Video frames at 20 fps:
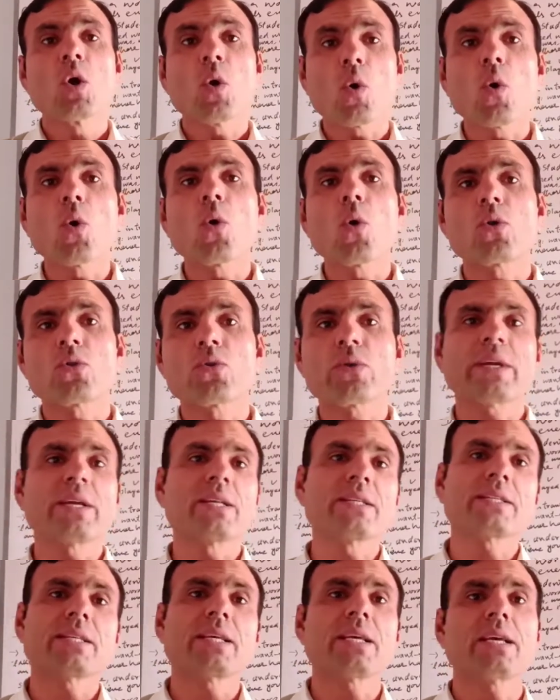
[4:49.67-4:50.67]
Or you
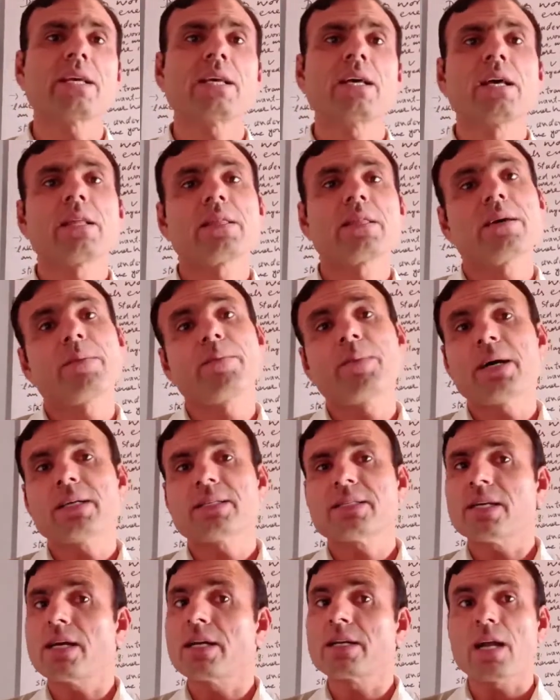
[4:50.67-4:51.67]
can say the
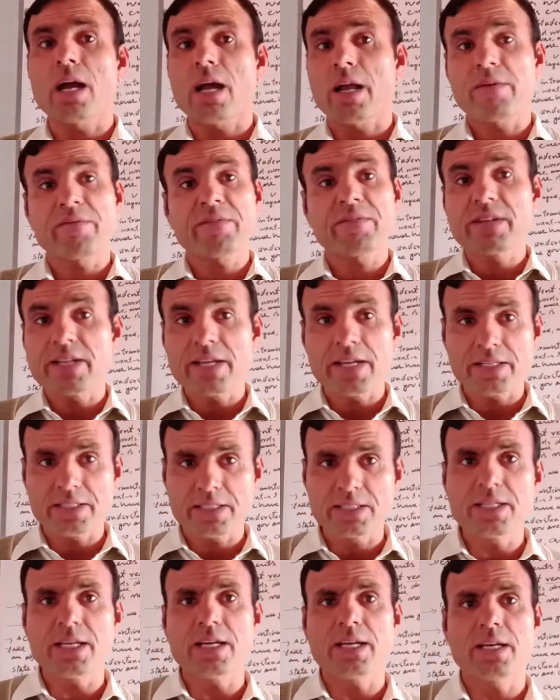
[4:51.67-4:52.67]
bus arrived late
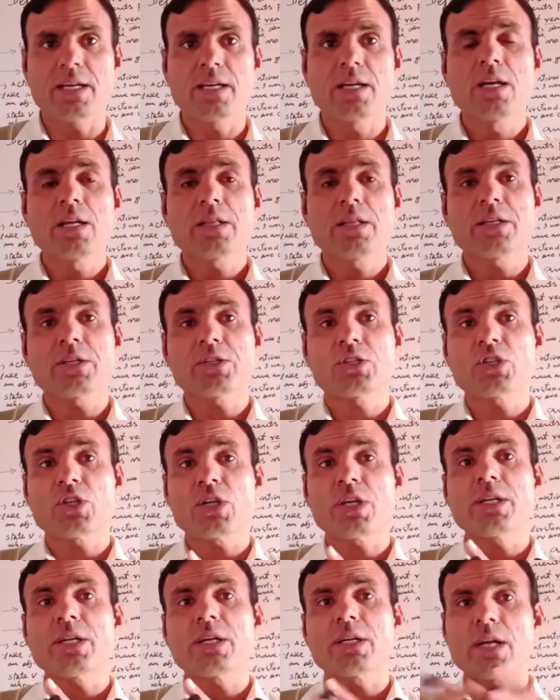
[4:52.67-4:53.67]
today, the
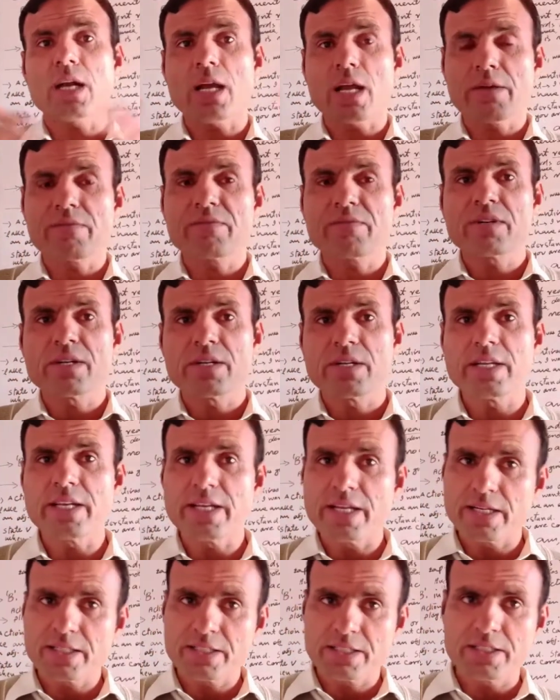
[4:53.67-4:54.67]
train arrived
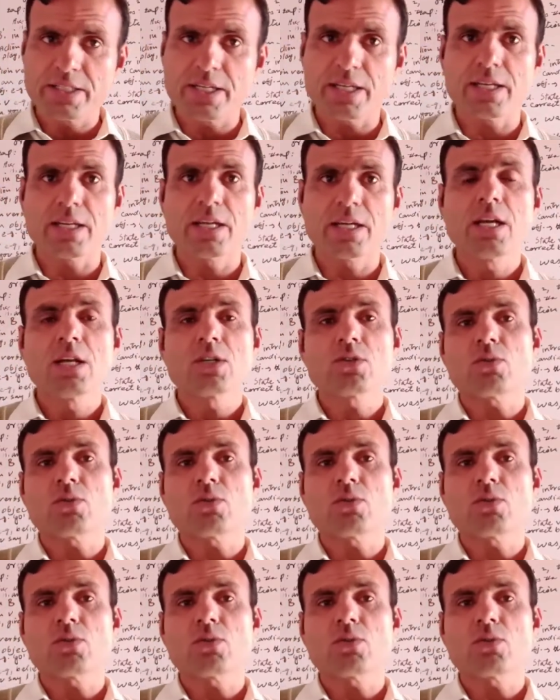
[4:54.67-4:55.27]
late today.